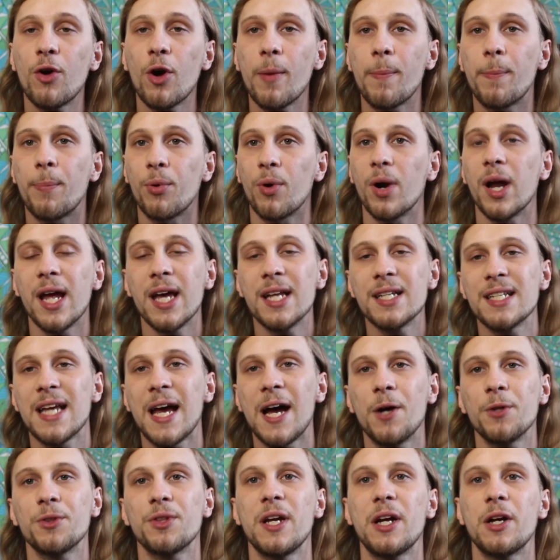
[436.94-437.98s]
are brands
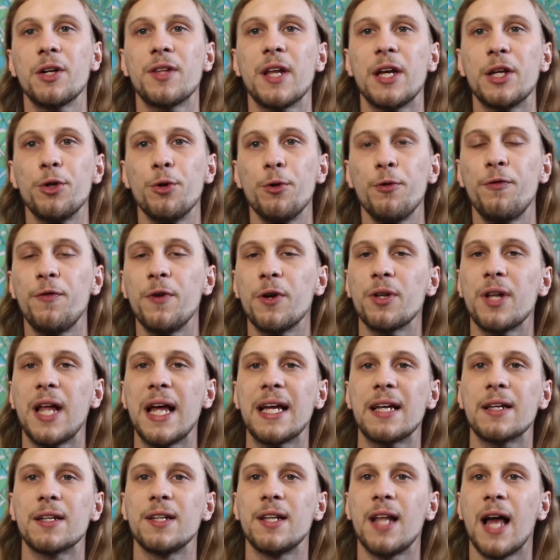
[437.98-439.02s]
out there that you feel
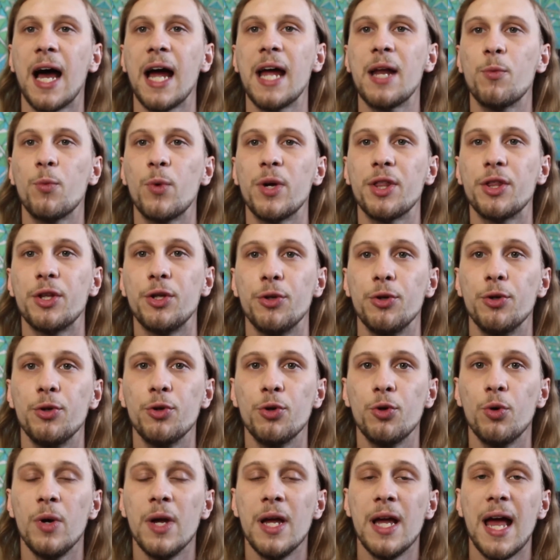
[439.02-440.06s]
like line with
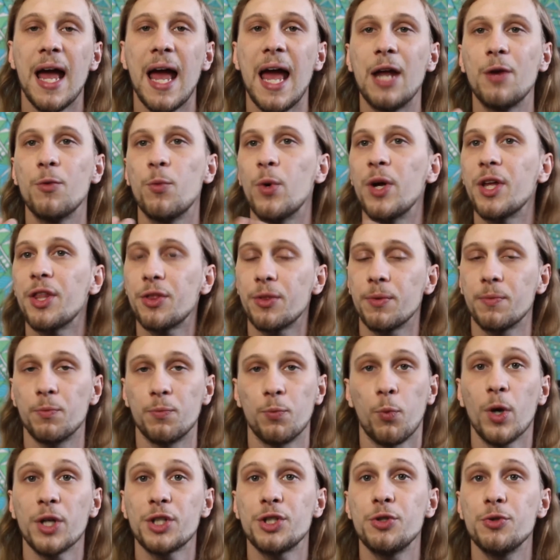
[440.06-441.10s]
you and with
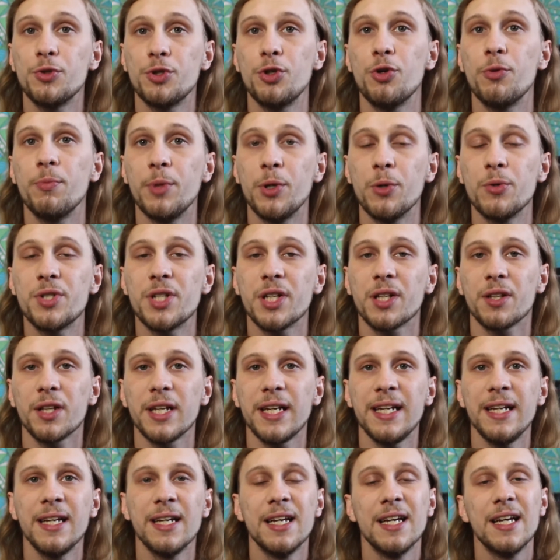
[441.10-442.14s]
what you do
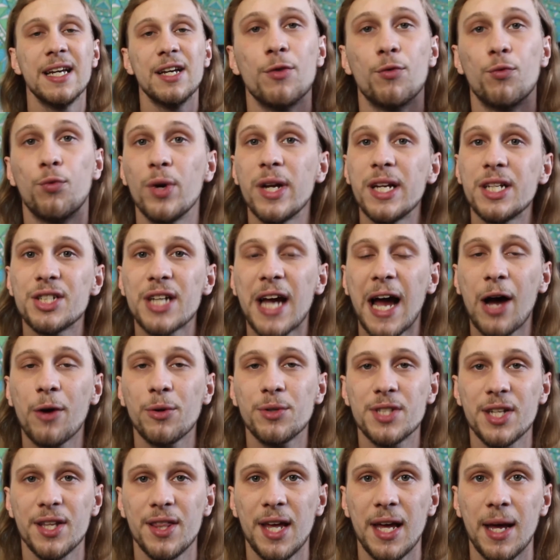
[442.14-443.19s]
musically, reach
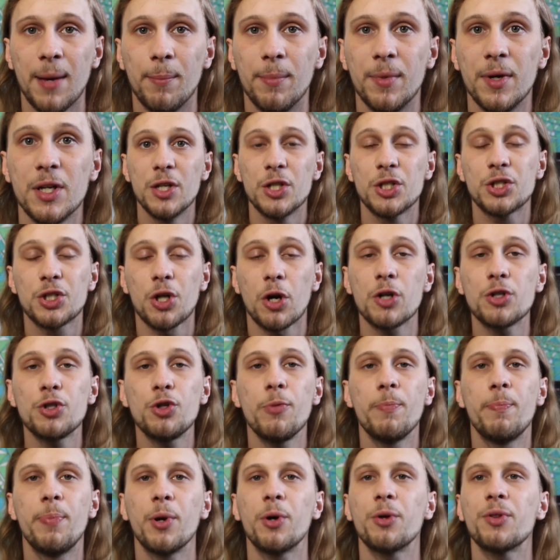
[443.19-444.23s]
out to them. Start
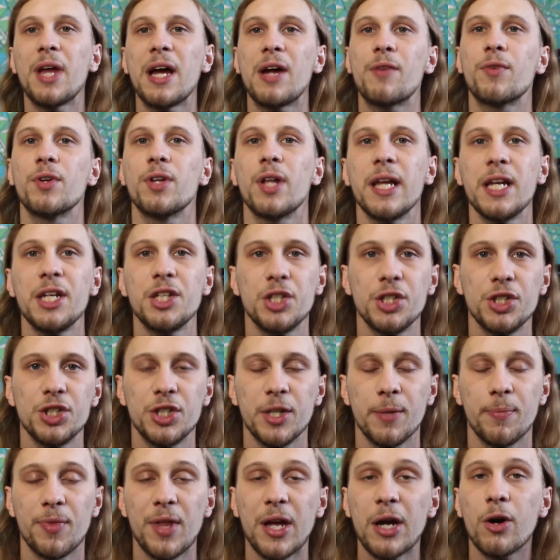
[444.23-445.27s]
to build that
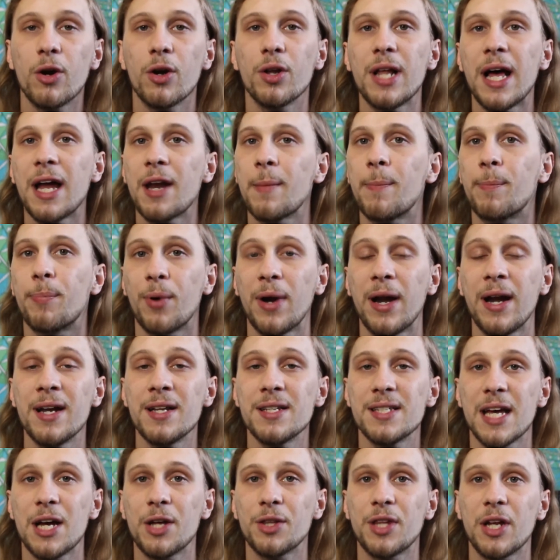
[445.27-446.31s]
relationship. There are a lot of
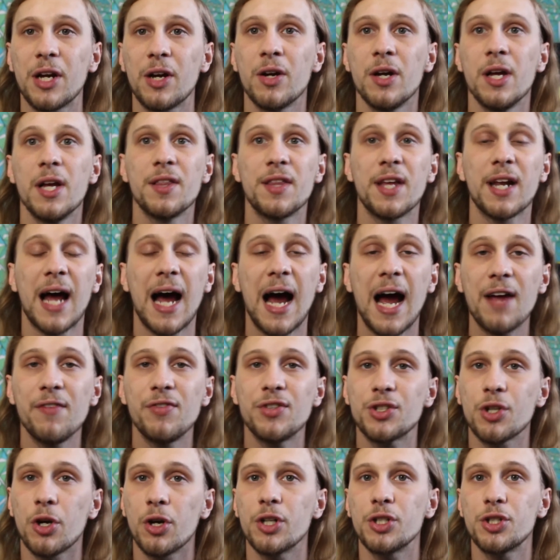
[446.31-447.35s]
brands out there that I've
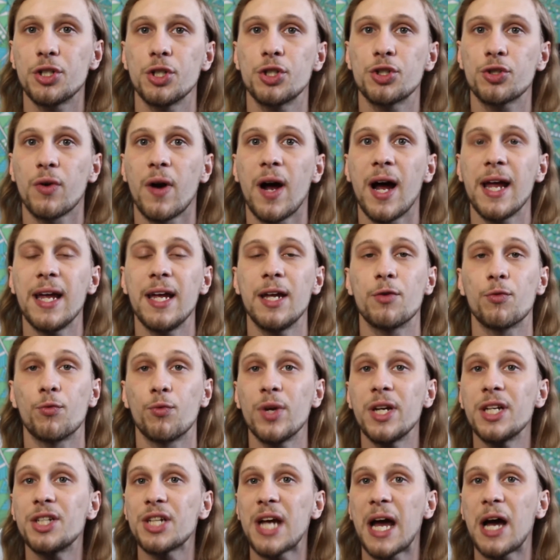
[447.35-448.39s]
started to try and
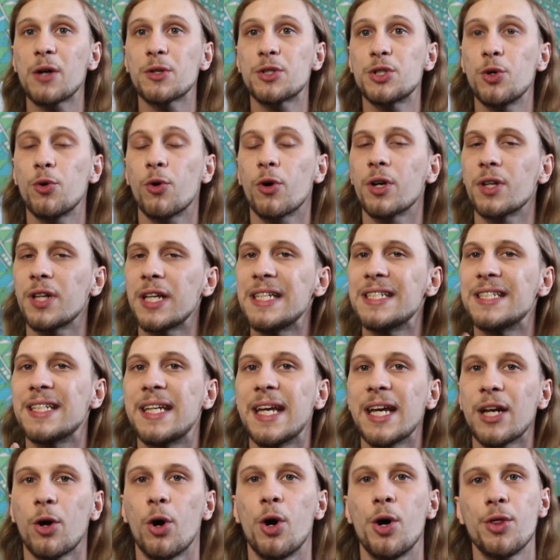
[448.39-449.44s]
reach out to or at least
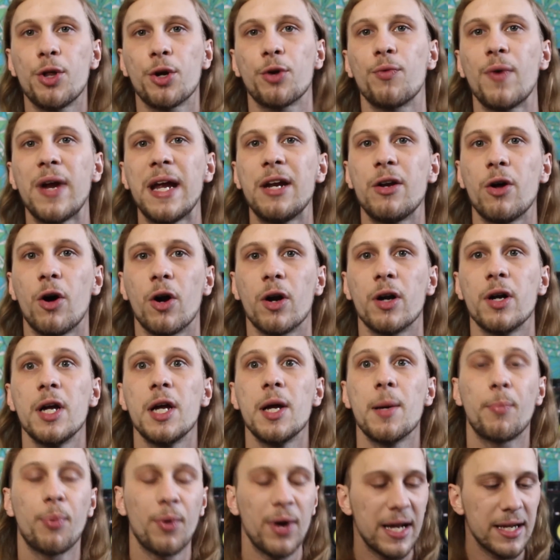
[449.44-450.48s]
get on the radar
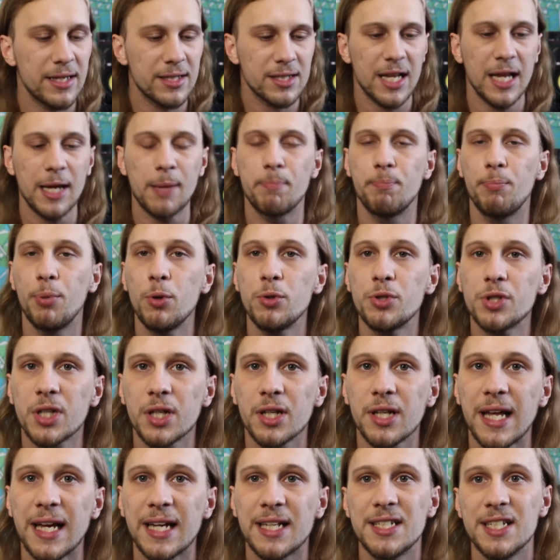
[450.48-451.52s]
brands like Boost
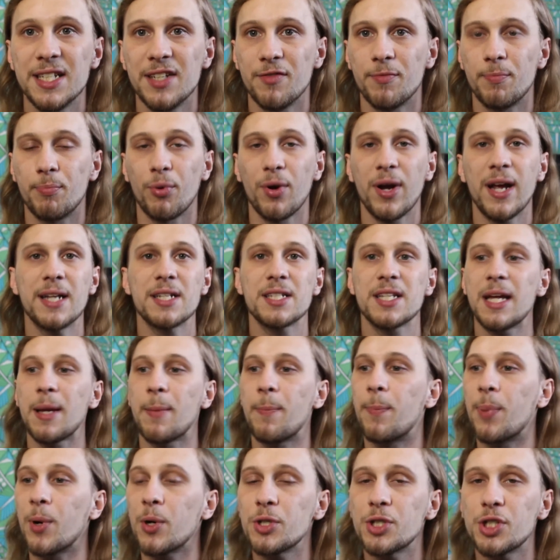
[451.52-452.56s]
Collective, brands
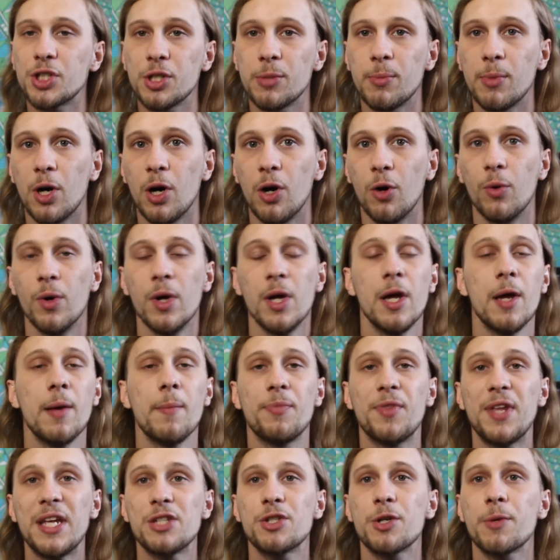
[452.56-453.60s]
like Burstimo.
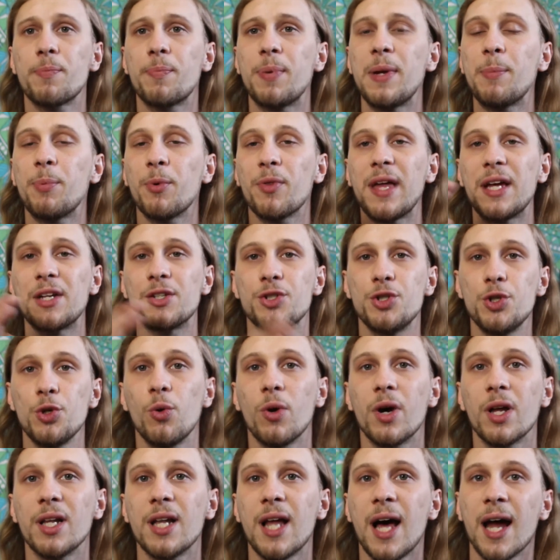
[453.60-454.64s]
These are people that
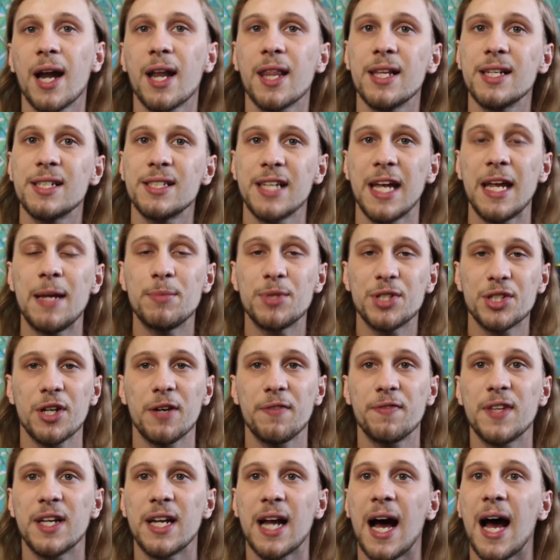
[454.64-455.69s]
do a lot of the same
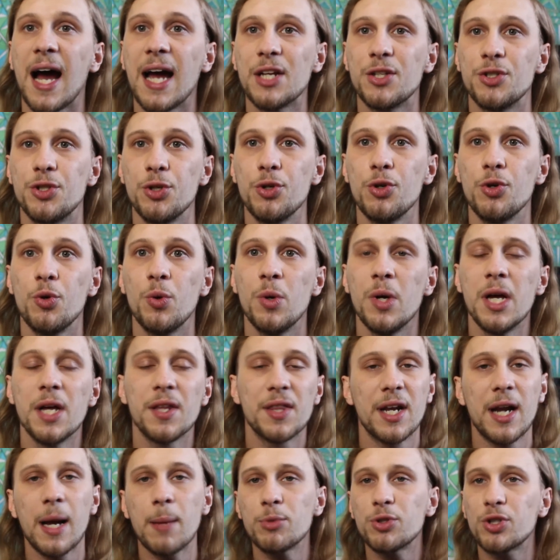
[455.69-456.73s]
stuff that I do
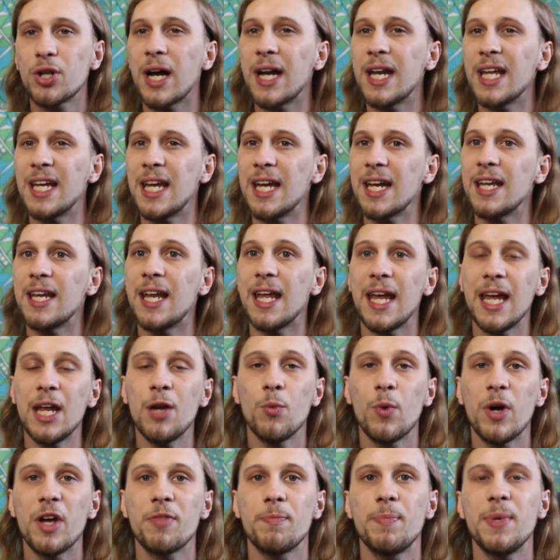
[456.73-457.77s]
that I'm trying to get an
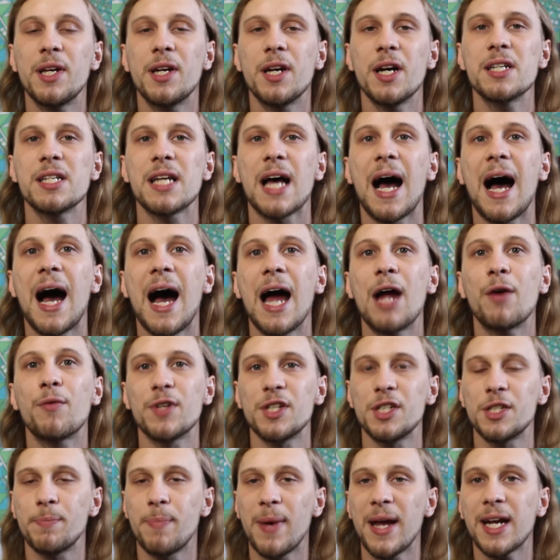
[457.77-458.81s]
in with because I
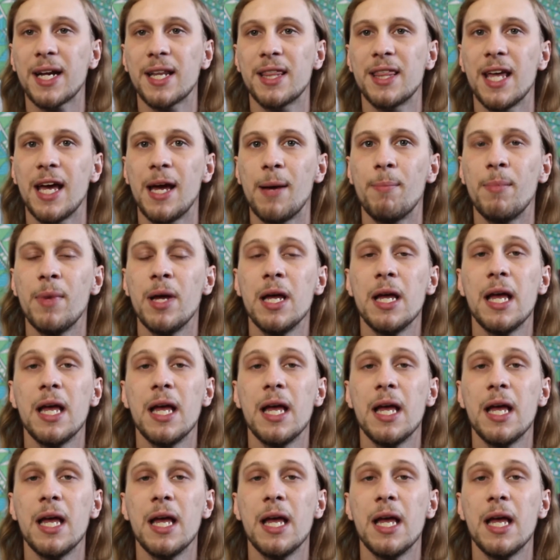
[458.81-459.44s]
respect them